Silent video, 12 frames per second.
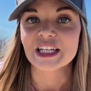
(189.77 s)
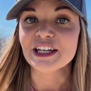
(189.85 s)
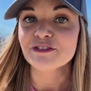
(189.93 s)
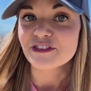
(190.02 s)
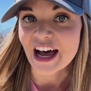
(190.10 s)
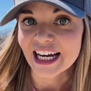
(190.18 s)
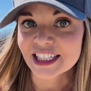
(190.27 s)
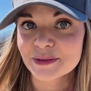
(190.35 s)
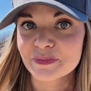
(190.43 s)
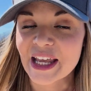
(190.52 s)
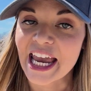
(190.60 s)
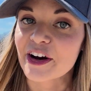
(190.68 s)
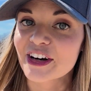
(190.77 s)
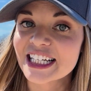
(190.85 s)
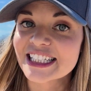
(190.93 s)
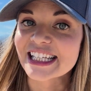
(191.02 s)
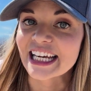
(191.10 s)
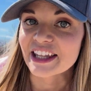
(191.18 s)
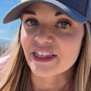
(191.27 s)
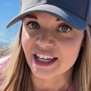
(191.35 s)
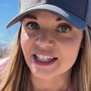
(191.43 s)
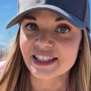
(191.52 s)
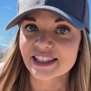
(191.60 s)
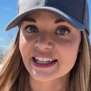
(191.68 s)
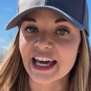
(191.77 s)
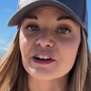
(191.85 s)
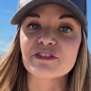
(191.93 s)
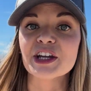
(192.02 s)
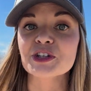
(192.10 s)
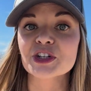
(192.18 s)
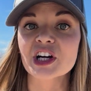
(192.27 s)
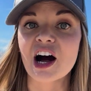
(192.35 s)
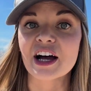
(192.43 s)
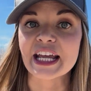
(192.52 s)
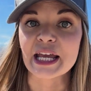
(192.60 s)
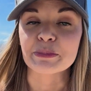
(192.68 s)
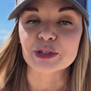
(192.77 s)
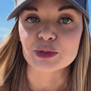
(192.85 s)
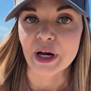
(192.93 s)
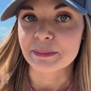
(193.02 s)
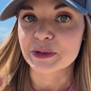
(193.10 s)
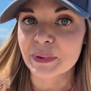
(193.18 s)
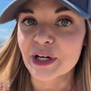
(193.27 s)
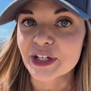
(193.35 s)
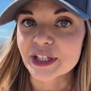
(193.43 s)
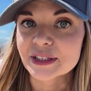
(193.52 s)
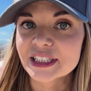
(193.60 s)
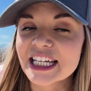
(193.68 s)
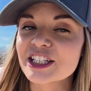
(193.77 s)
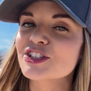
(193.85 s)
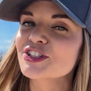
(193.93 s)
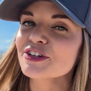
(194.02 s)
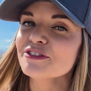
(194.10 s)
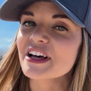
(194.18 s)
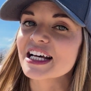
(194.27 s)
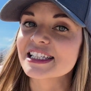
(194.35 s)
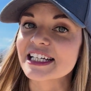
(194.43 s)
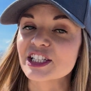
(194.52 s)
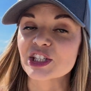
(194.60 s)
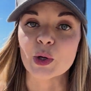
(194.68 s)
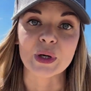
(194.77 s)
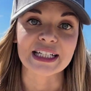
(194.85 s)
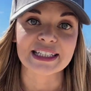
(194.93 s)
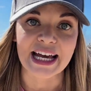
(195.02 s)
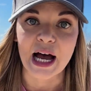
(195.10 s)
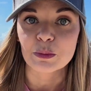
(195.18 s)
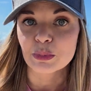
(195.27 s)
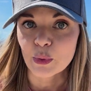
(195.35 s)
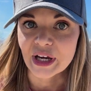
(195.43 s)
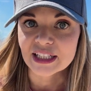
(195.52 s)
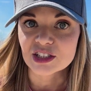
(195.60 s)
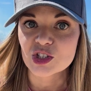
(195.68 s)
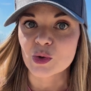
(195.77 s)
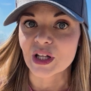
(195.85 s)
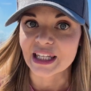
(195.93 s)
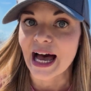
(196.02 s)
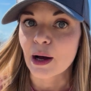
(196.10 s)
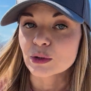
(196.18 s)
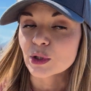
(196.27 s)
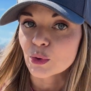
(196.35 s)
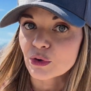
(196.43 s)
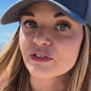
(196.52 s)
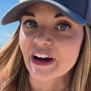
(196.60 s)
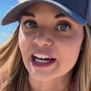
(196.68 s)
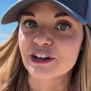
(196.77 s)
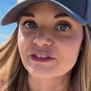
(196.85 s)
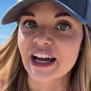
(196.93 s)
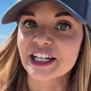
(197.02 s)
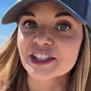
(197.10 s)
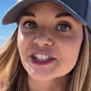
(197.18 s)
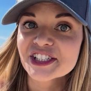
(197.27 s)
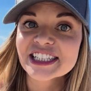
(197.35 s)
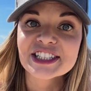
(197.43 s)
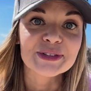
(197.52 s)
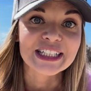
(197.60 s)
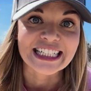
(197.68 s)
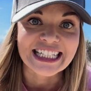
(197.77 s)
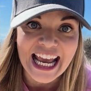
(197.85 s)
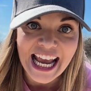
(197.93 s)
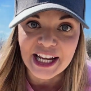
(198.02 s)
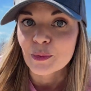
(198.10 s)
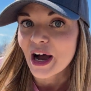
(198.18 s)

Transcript: In fact, areas like this that have undergone a prescribed burn can serve as a slowing down point to allow local firefighters to contain